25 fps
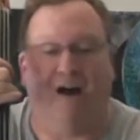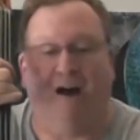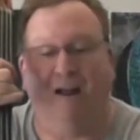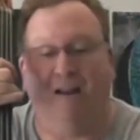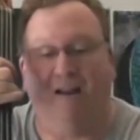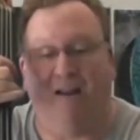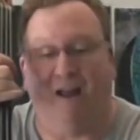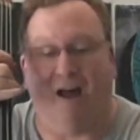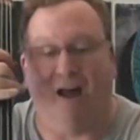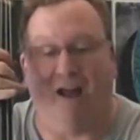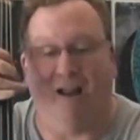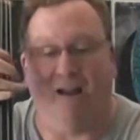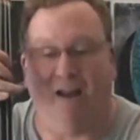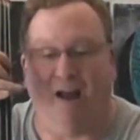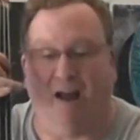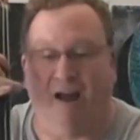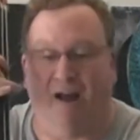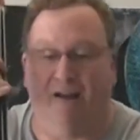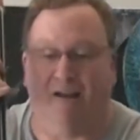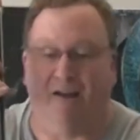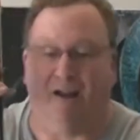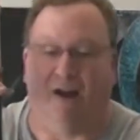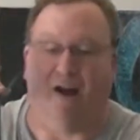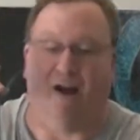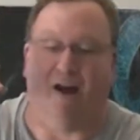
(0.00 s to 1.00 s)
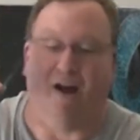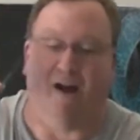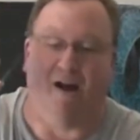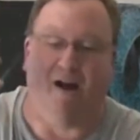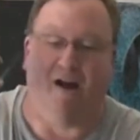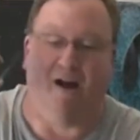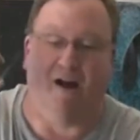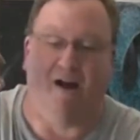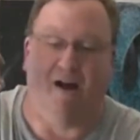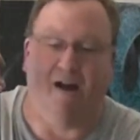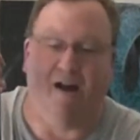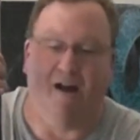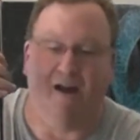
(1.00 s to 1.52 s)
la la
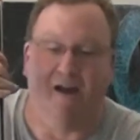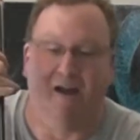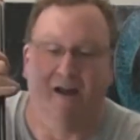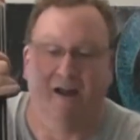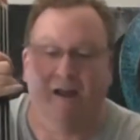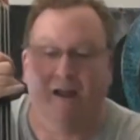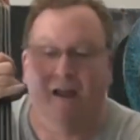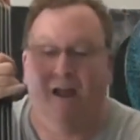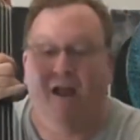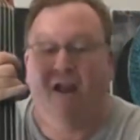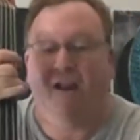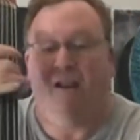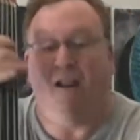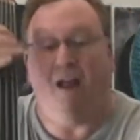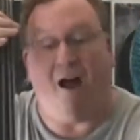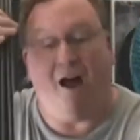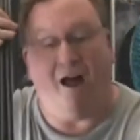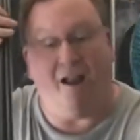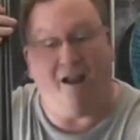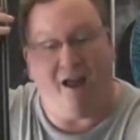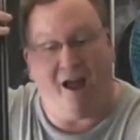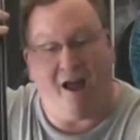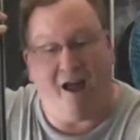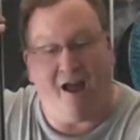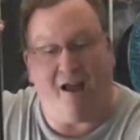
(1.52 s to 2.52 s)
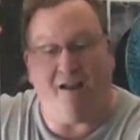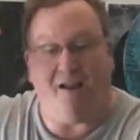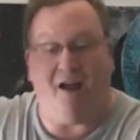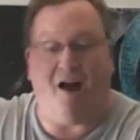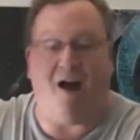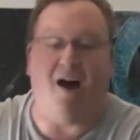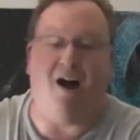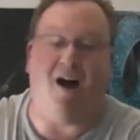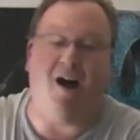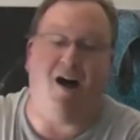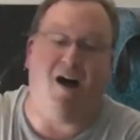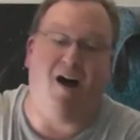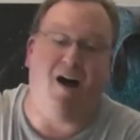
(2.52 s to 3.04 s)
la, la la
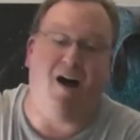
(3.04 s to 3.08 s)
la,